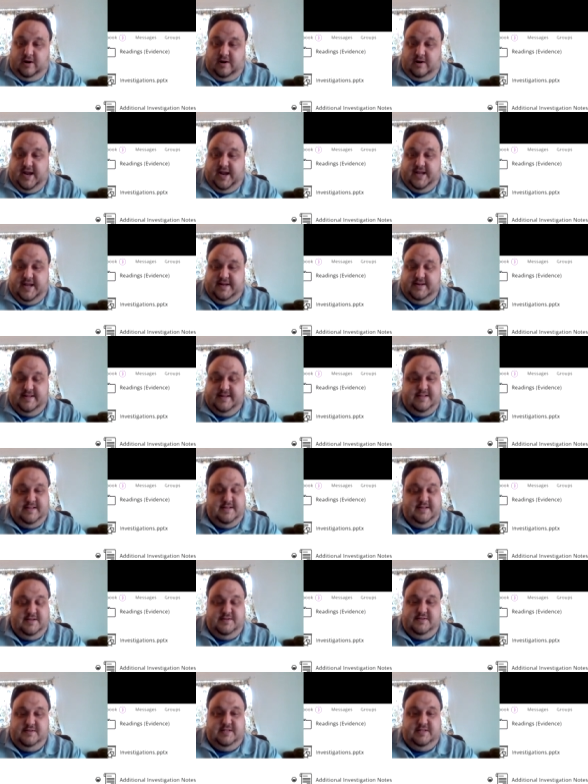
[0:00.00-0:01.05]
All right.
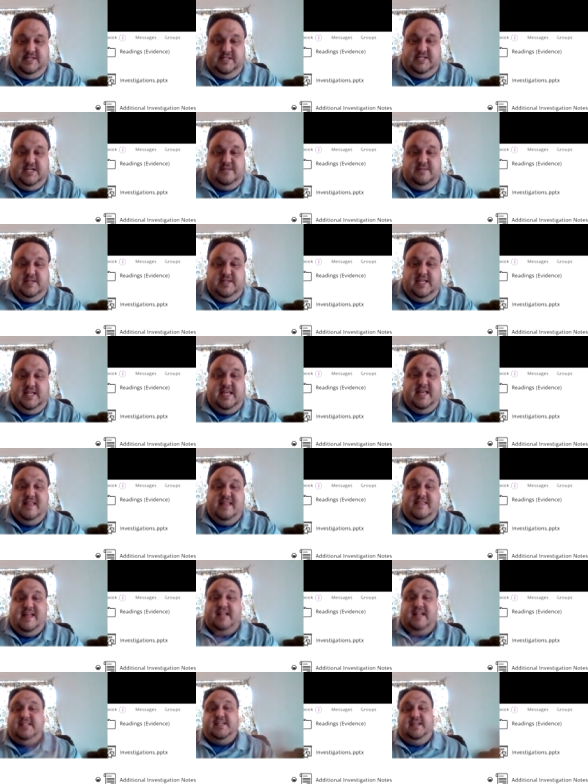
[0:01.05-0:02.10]
Legitimately,
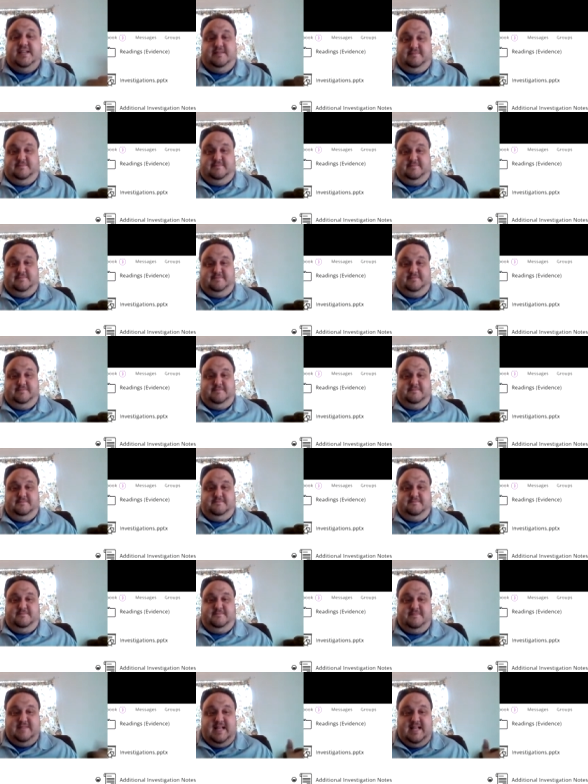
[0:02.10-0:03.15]
that's it.
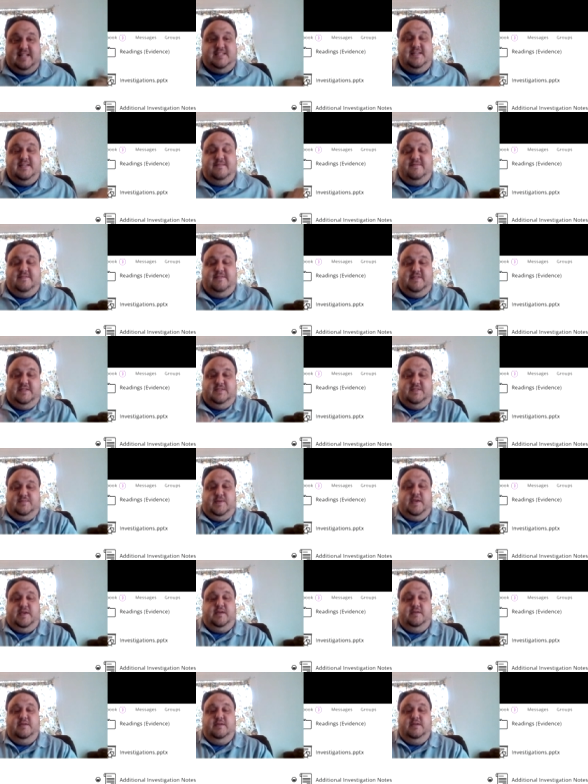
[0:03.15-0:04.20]
That's it for this
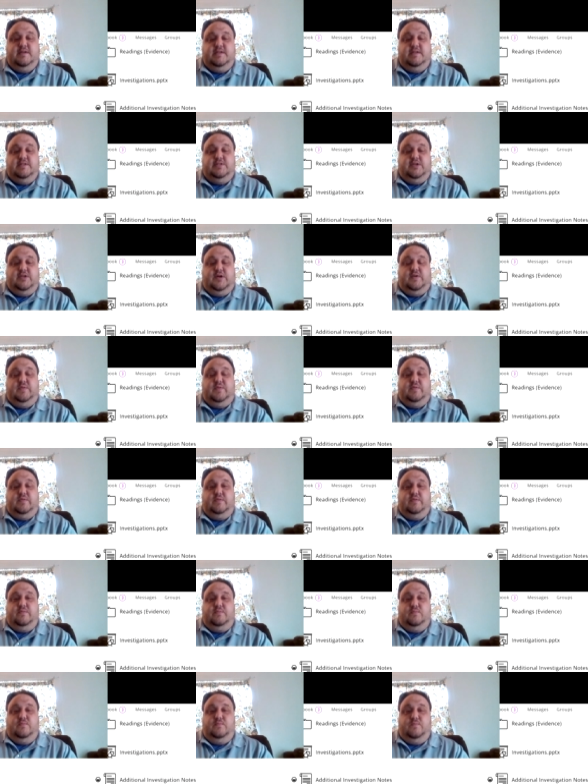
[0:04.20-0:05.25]
week. So,
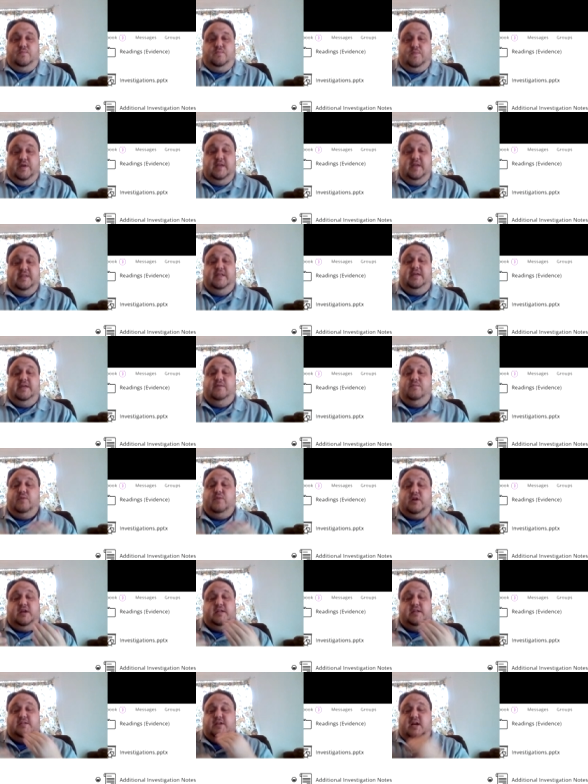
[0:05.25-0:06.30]
really, we're
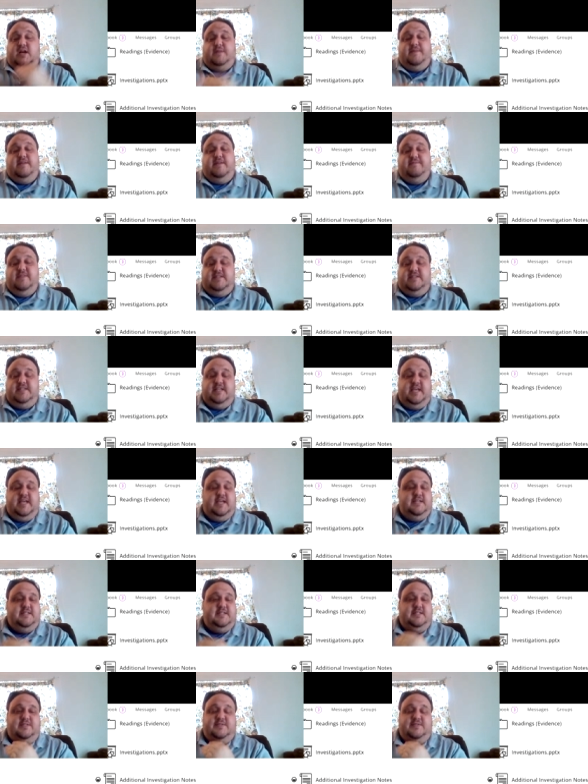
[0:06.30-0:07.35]
going to talk about
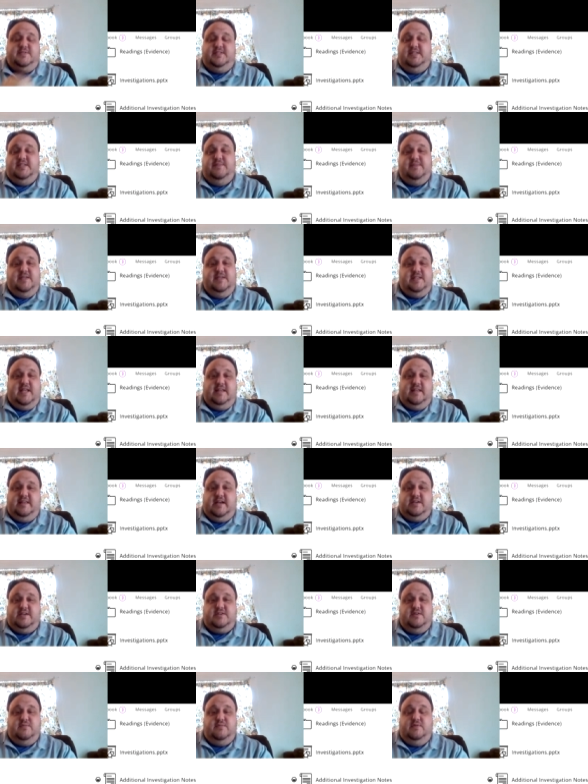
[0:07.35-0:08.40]
investigations. You'll see me in that
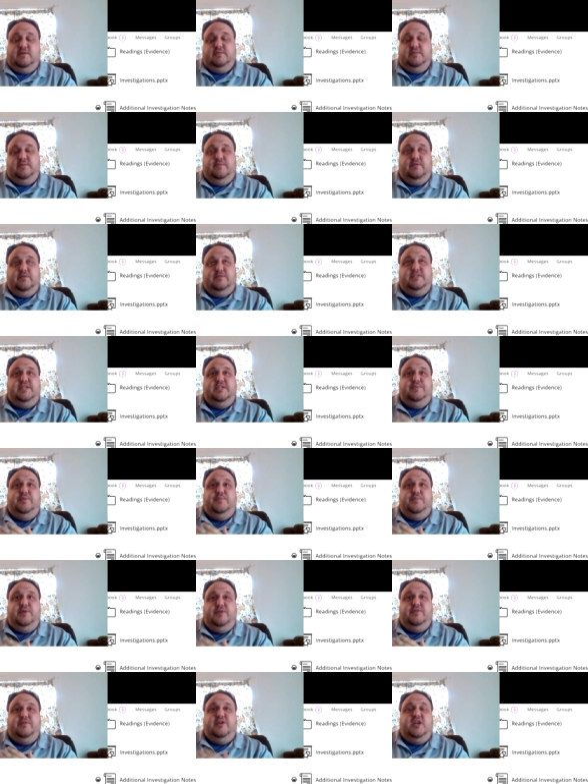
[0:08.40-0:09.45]
lecture. Well, you won't see me,
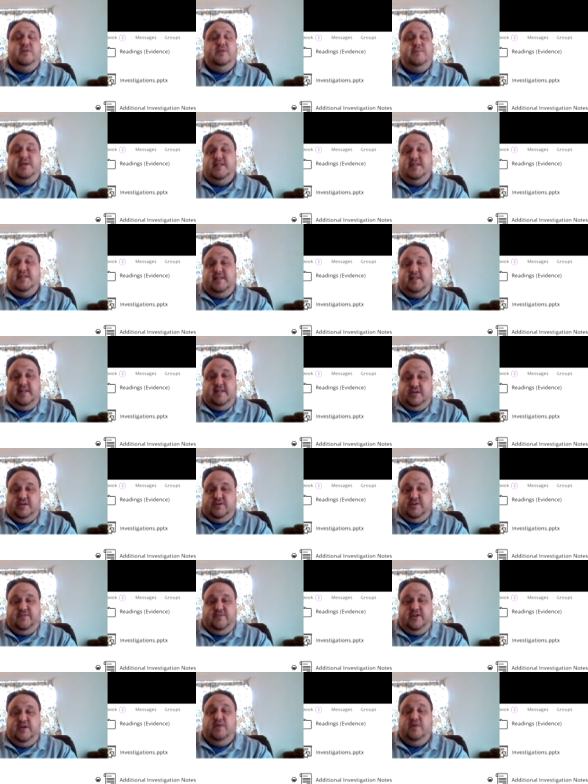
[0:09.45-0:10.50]
but you'll hear me in that
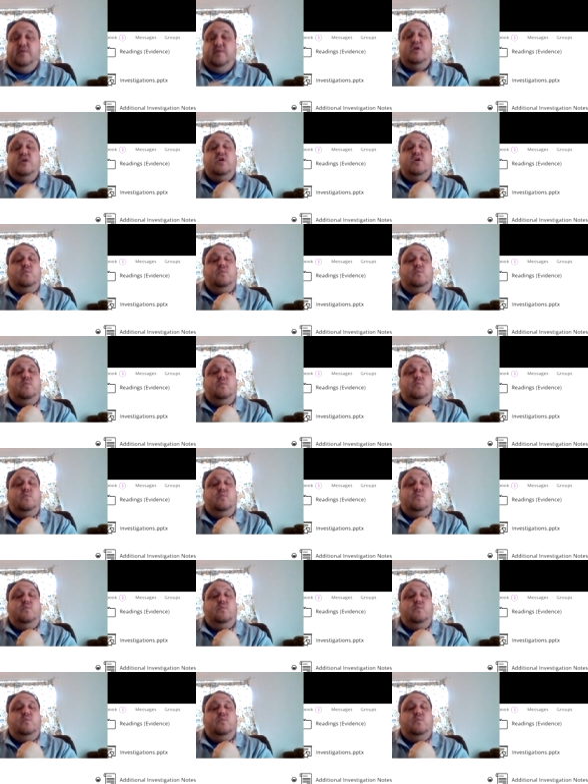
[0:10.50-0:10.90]
lecture video.